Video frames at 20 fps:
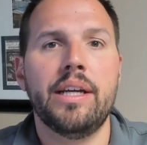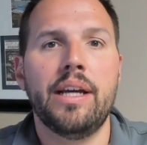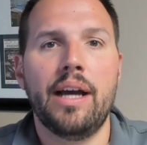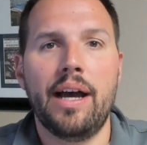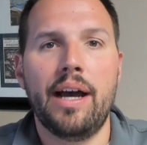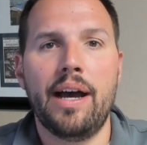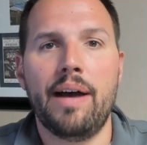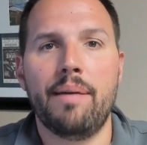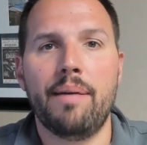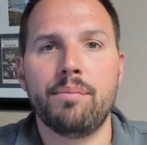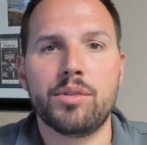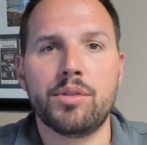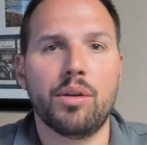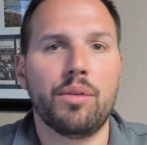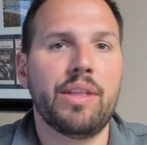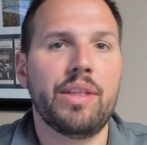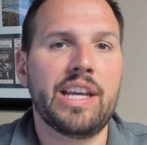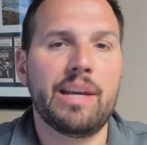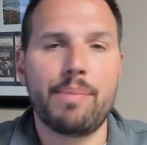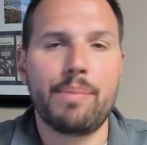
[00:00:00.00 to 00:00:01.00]
So
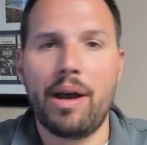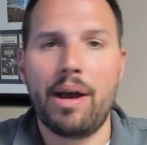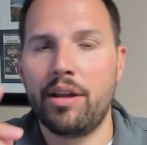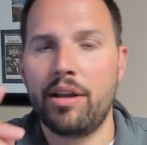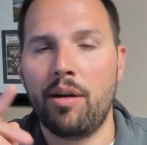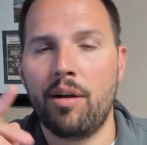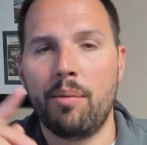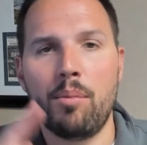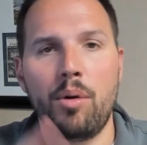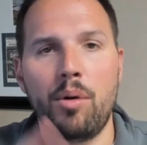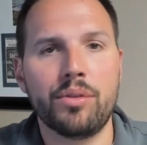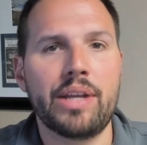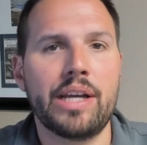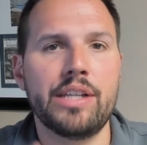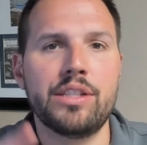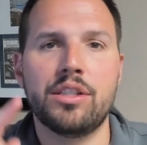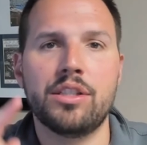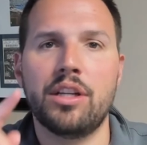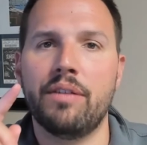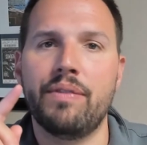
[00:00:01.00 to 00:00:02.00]
think about,
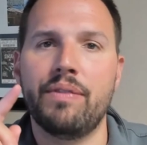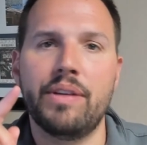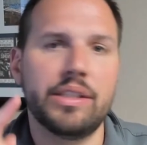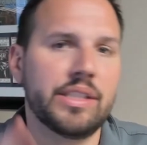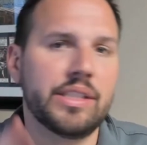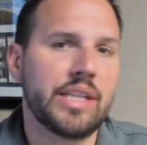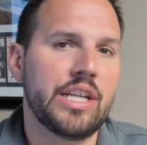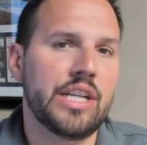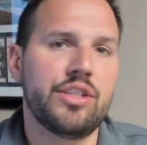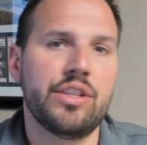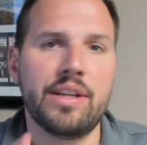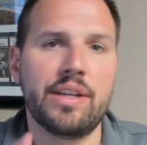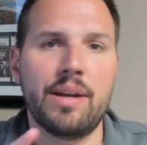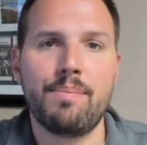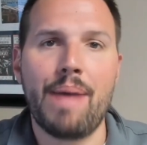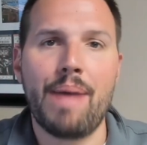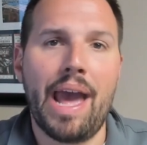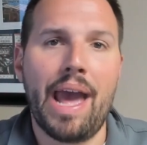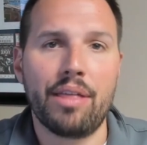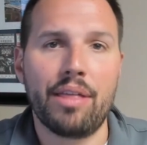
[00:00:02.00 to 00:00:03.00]
multi-surface, kitchen,
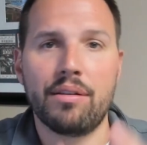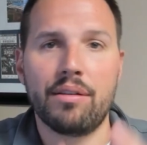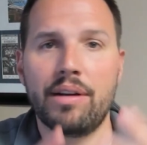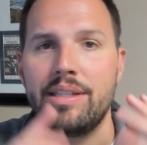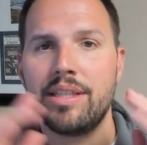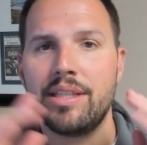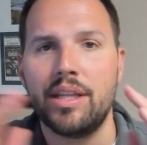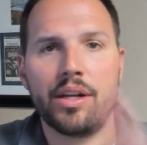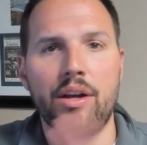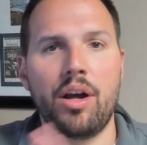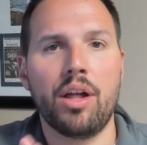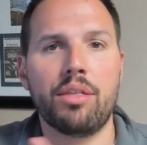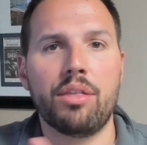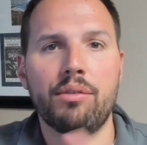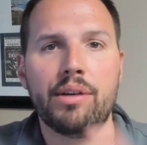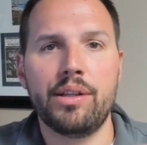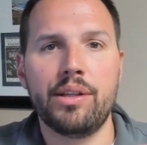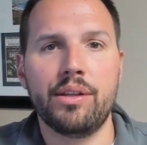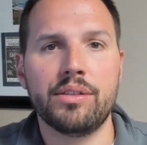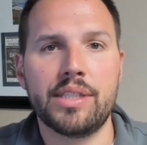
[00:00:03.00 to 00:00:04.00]
and bath, right? Selling all
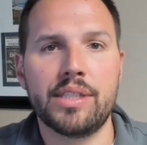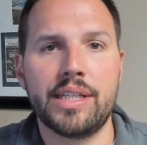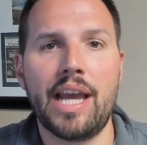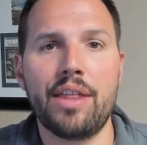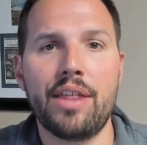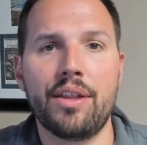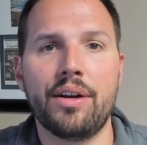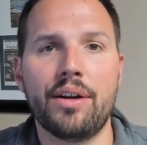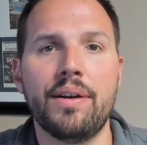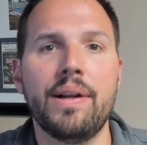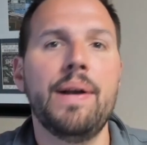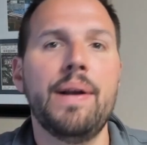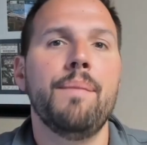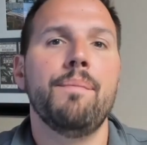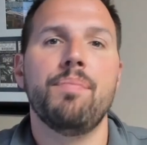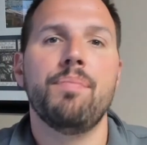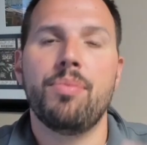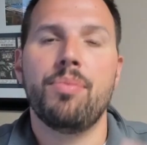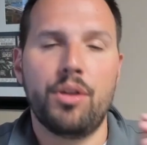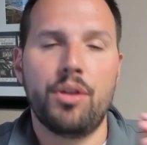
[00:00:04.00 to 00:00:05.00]
3 of those together.
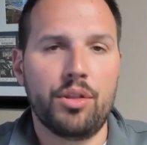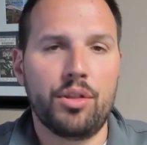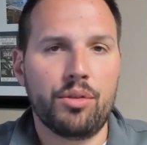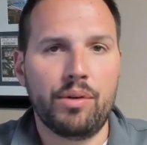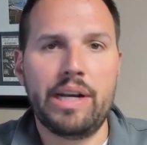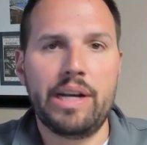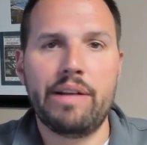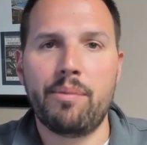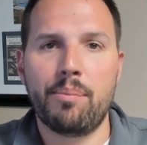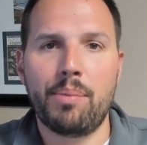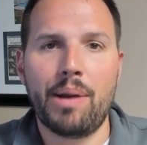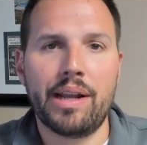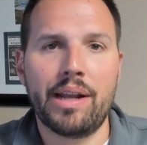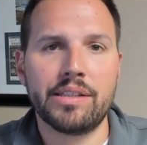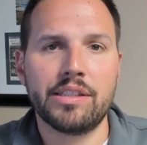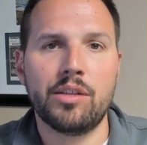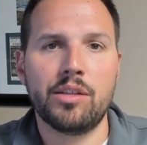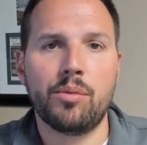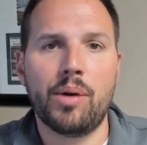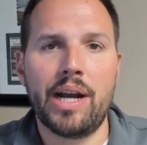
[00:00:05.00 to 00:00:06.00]
There are 3 different
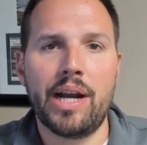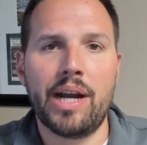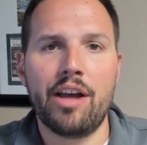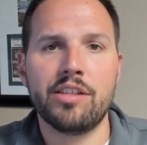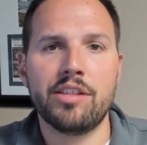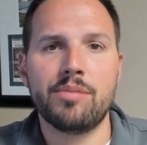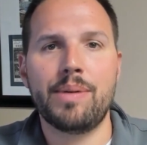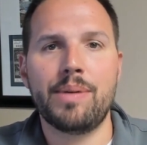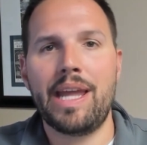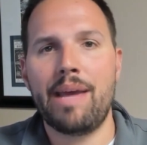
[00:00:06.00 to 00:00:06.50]
products in the warehouse, but